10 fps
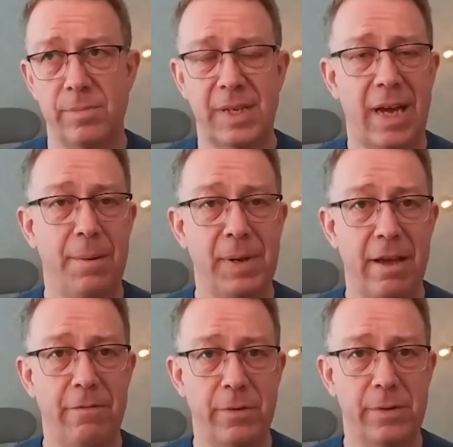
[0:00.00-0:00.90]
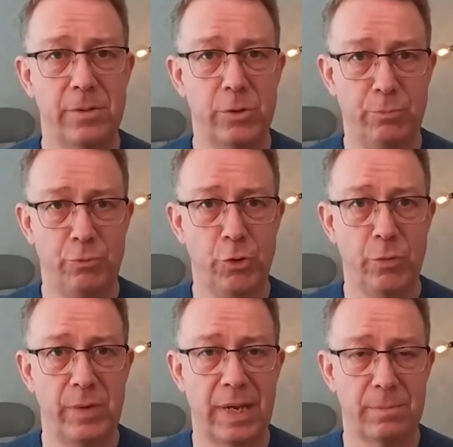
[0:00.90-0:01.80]
time and effort to
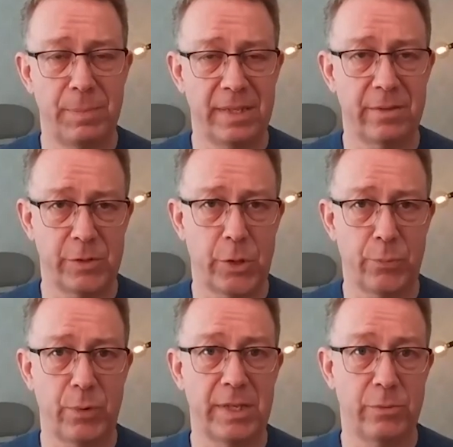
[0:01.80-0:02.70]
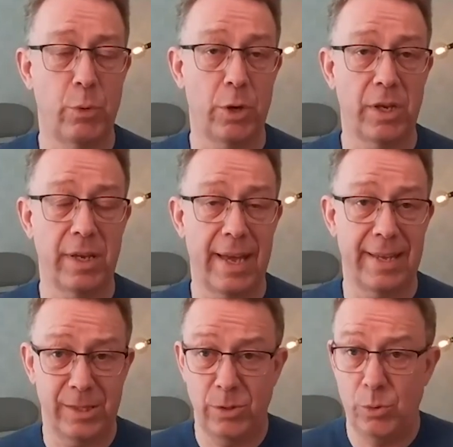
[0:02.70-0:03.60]
prove that piece of software is working
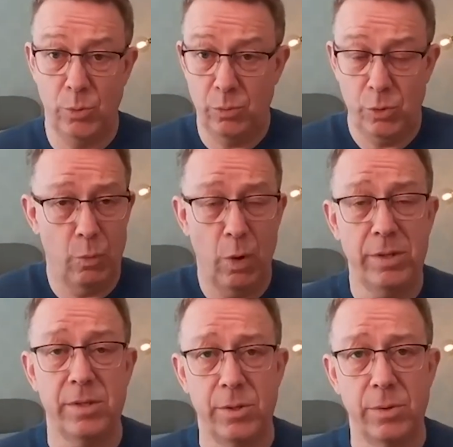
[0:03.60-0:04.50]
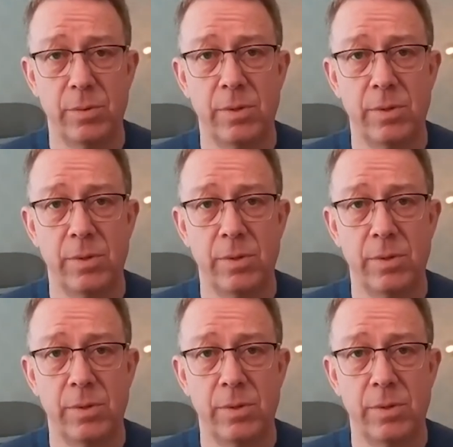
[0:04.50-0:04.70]
as you want it to.